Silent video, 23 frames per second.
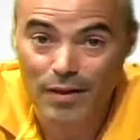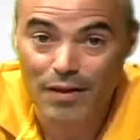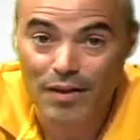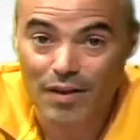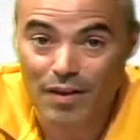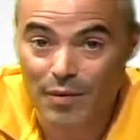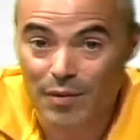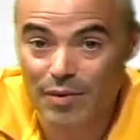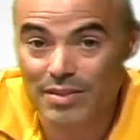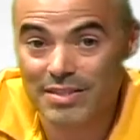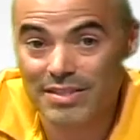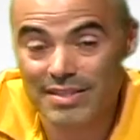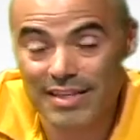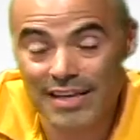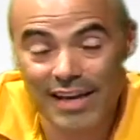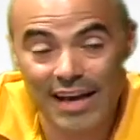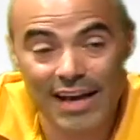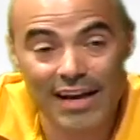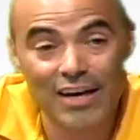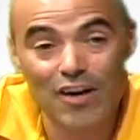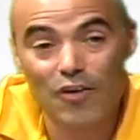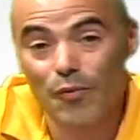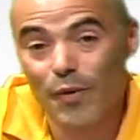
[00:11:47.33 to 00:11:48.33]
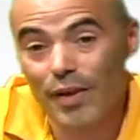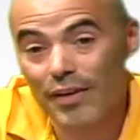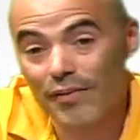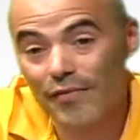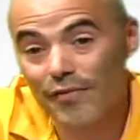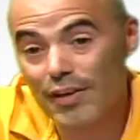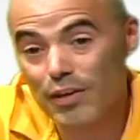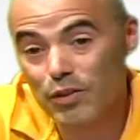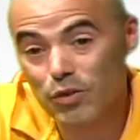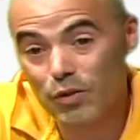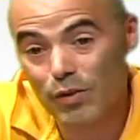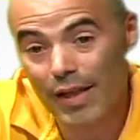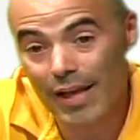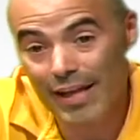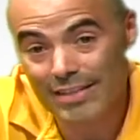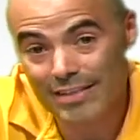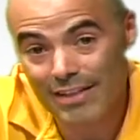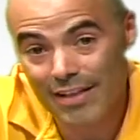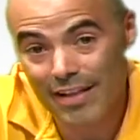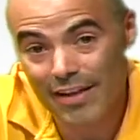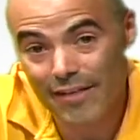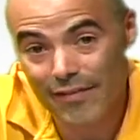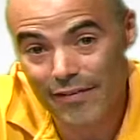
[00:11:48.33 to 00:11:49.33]
We'll see. I don't know if we can visualize
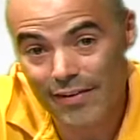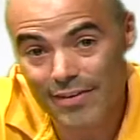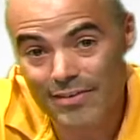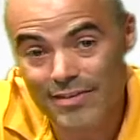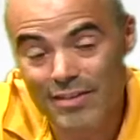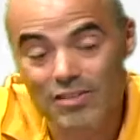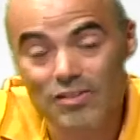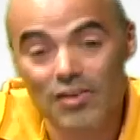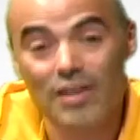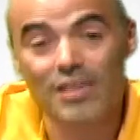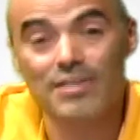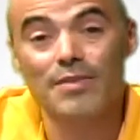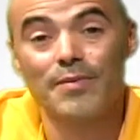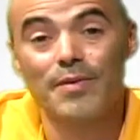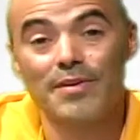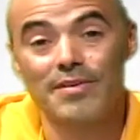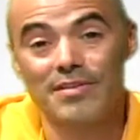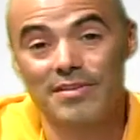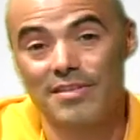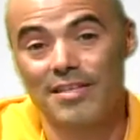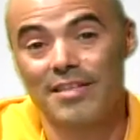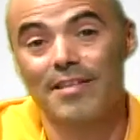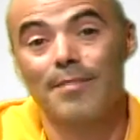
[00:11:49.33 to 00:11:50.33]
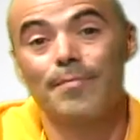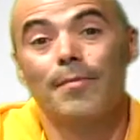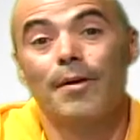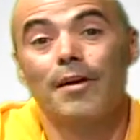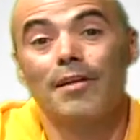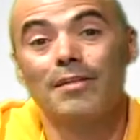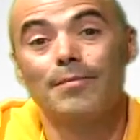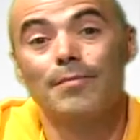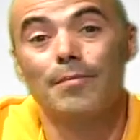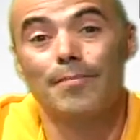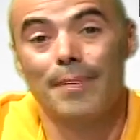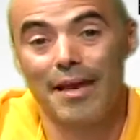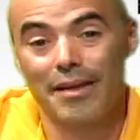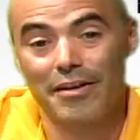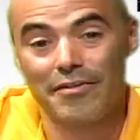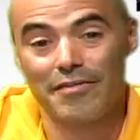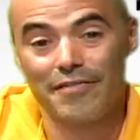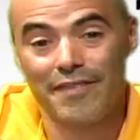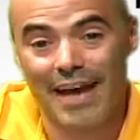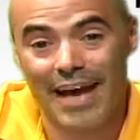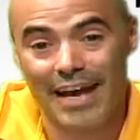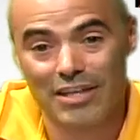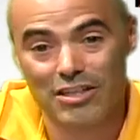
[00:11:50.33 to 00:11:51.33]
the difference. It's also interesting that multiple
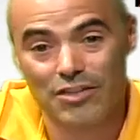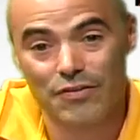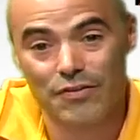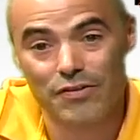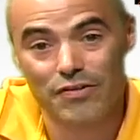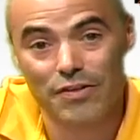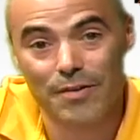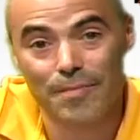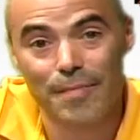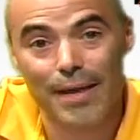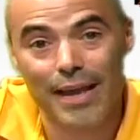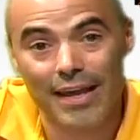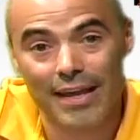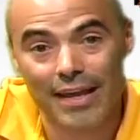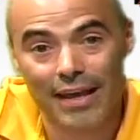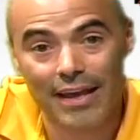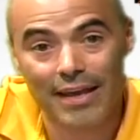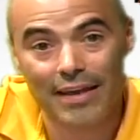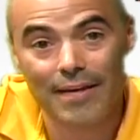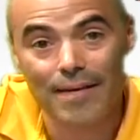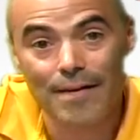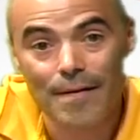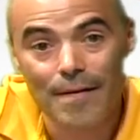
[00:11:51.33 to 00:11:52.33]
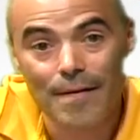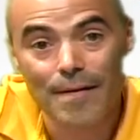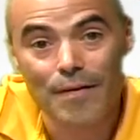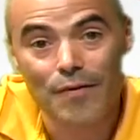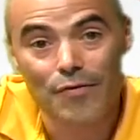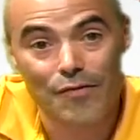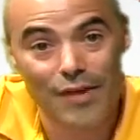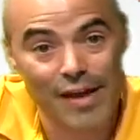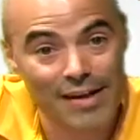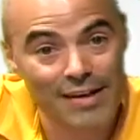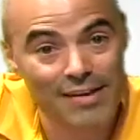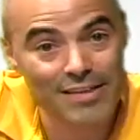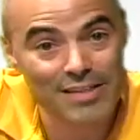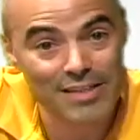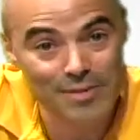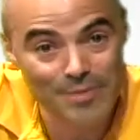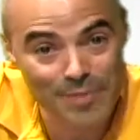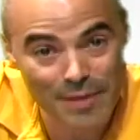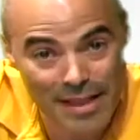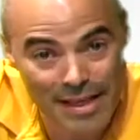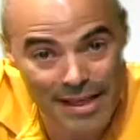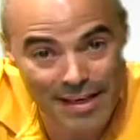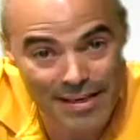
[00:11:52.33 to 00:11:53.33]
manufacturers are making Retina
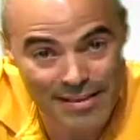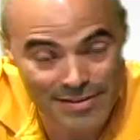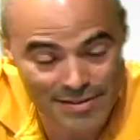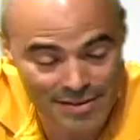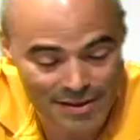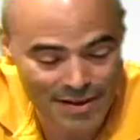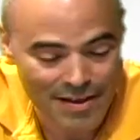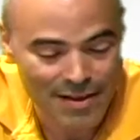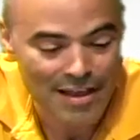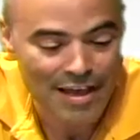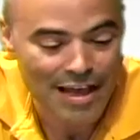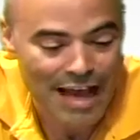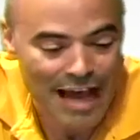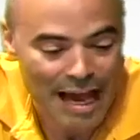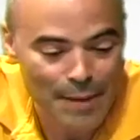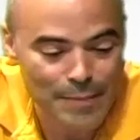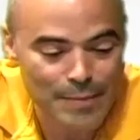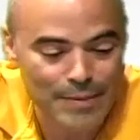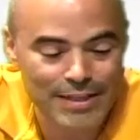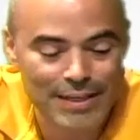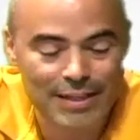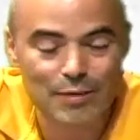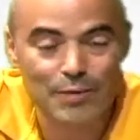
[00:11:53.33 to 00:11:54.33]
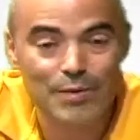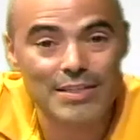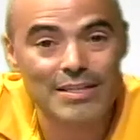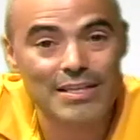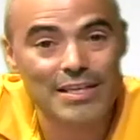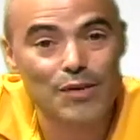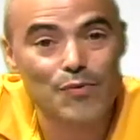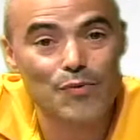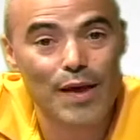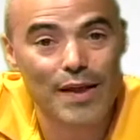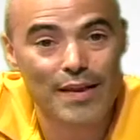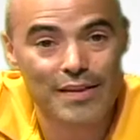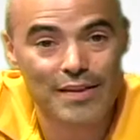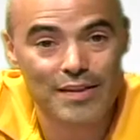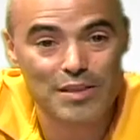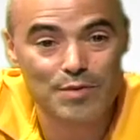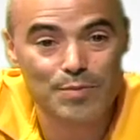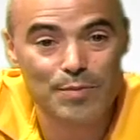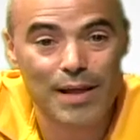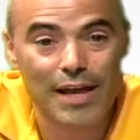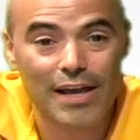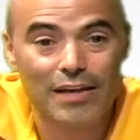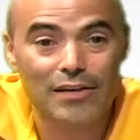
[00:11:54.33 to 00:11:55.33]
displays. I predict we see a Retina
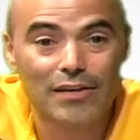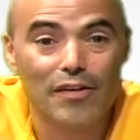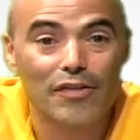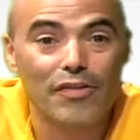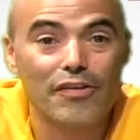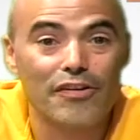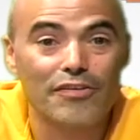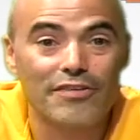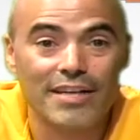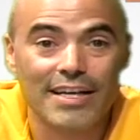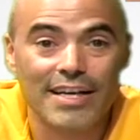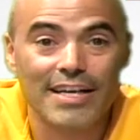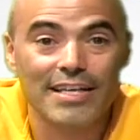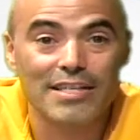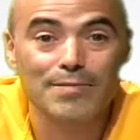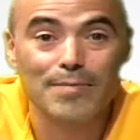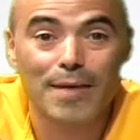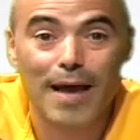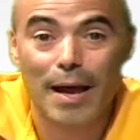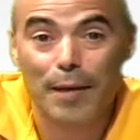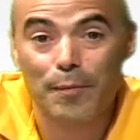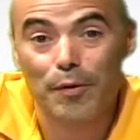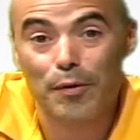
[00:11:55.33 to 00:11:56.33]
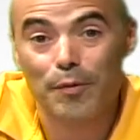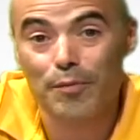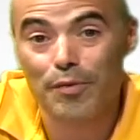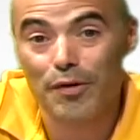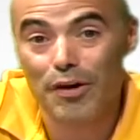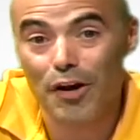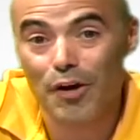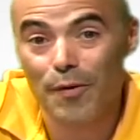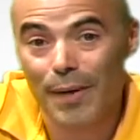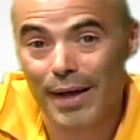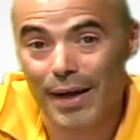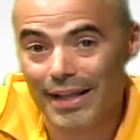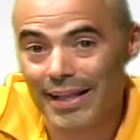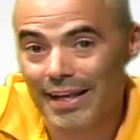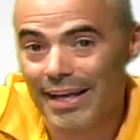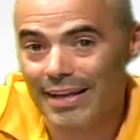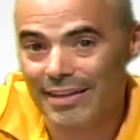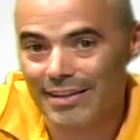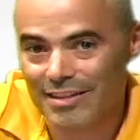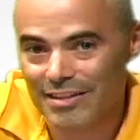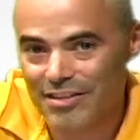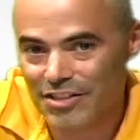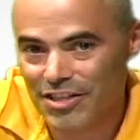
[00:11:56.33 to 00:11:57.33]
display on the 13-inch MacBook Pro by the
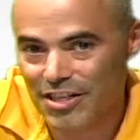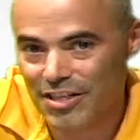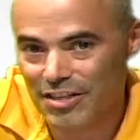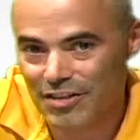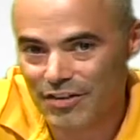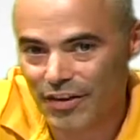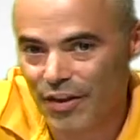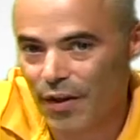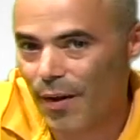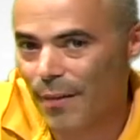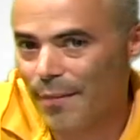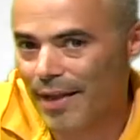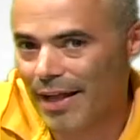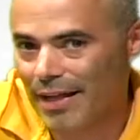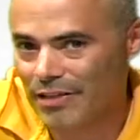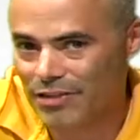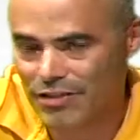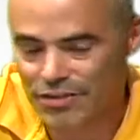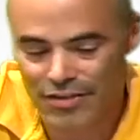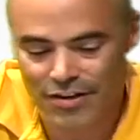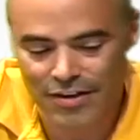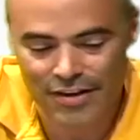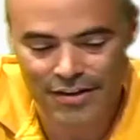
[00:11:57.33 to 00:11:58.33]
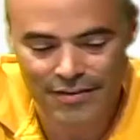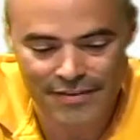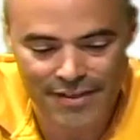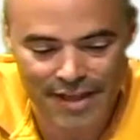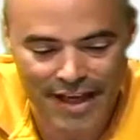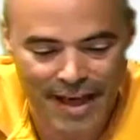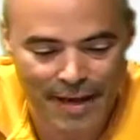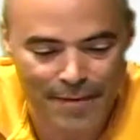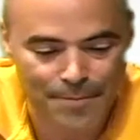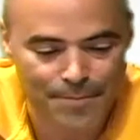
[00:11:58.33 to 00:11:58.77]
end of this year, although I'm not certain of that.